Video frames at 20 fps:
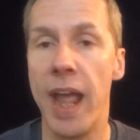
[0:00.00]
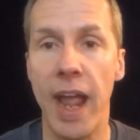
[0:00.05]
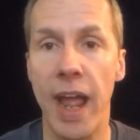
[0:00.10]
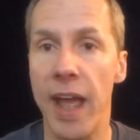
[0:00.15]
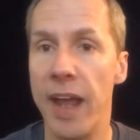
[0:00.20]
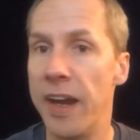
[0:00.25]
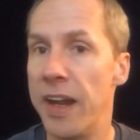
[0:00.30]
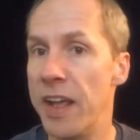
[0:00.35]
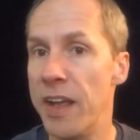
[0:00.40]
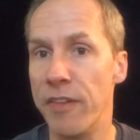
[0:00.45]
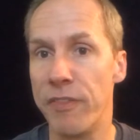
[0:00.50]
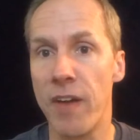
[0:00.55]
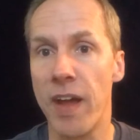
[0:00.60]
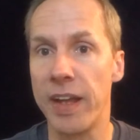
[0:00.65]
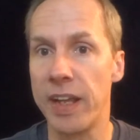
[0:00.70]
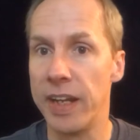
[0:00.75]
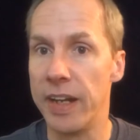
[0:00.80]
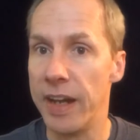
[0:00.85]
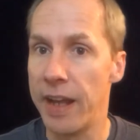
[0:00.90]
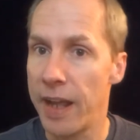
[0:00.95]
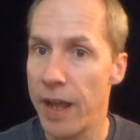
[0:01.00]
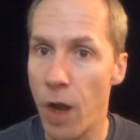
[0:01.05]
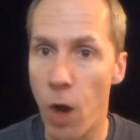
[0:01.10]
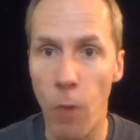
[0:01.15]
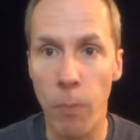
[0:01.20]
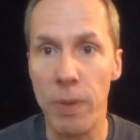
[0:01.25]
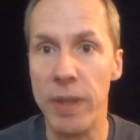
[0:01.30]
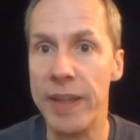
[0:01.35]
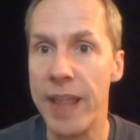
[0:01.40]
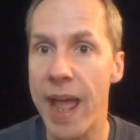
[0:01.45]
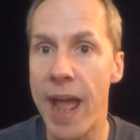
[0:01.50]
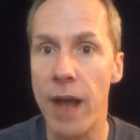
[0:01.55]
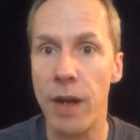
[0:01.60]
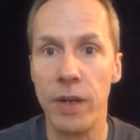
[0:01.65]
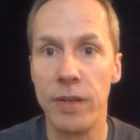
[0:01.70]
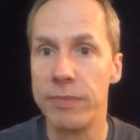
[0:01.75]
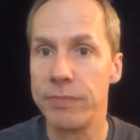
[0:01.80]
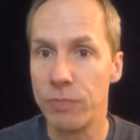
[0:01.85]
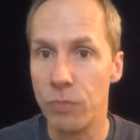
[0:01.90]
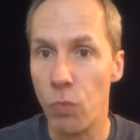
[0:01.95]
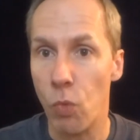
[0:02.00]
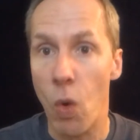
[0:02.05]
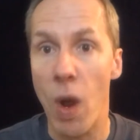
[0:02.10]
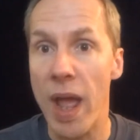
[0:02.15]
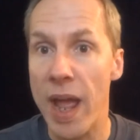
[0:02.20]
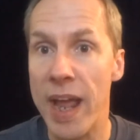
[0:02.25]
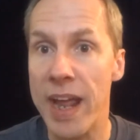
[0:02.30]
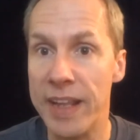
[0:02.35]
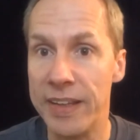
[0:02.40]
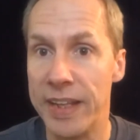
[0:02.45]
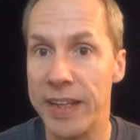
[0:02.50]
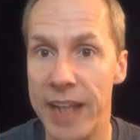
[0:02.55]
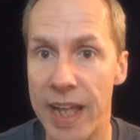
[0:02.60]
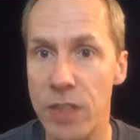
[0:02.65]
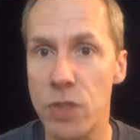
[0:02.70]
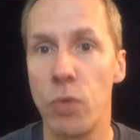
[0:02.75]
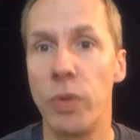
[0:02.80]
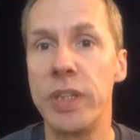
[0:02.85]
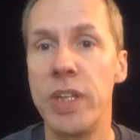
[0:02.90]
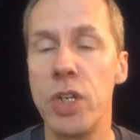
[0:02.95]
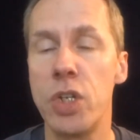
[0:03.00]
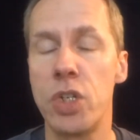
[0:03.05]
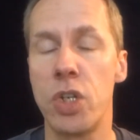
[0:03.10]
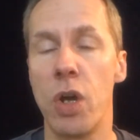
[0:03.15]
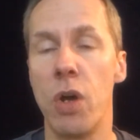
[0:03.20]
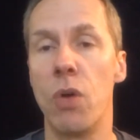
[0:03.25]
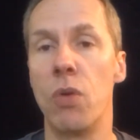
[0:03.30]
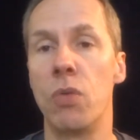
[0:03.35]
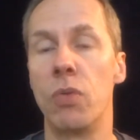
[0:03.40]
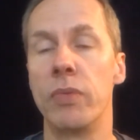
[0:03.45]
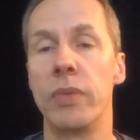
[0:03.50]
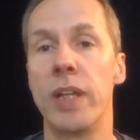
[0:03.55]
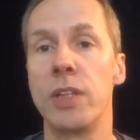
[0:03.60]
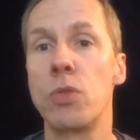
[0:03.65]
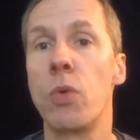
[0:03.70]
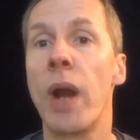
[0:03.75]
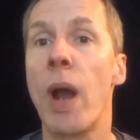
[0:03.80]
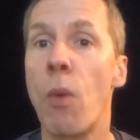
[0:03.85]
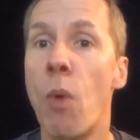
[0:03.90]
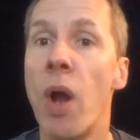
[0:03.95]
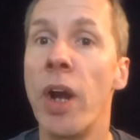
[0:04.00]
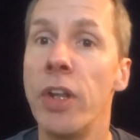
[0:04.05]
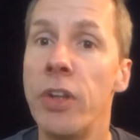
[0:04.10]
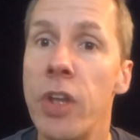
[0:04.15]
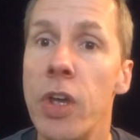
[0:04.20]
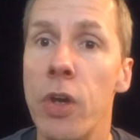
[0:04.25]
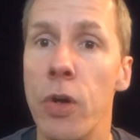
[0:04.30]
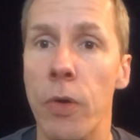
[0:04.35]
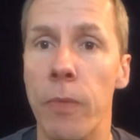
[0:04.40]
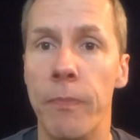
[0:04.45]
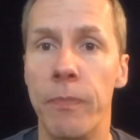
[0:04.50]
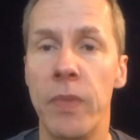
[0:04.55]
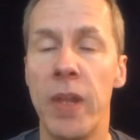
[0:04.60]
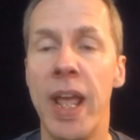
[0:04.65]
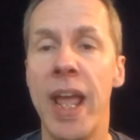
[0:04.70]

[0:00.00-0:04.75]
And if I can help in that way, then that's what I want to do.